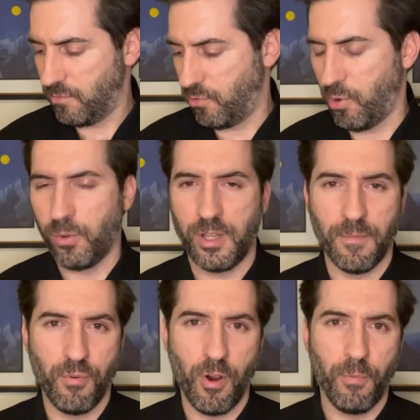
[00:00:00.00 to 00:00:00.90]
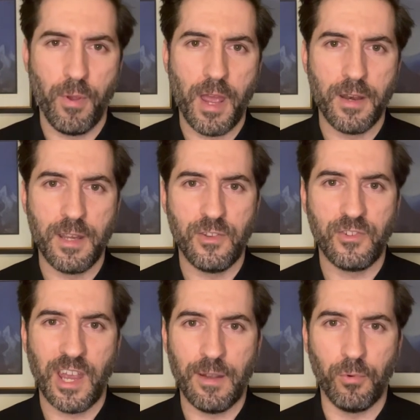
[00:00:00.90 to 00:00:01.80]
Crowley appropriated his
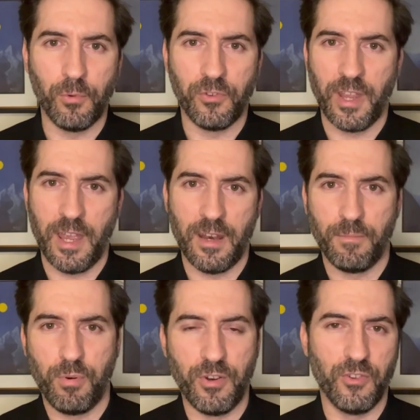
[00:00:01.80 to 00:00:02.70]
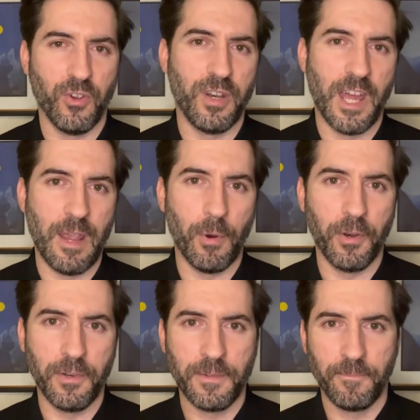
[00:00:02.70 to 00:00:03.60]
tables and put his own name on
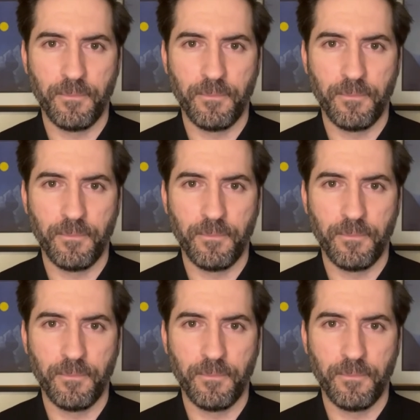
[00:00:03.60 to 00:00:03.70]
it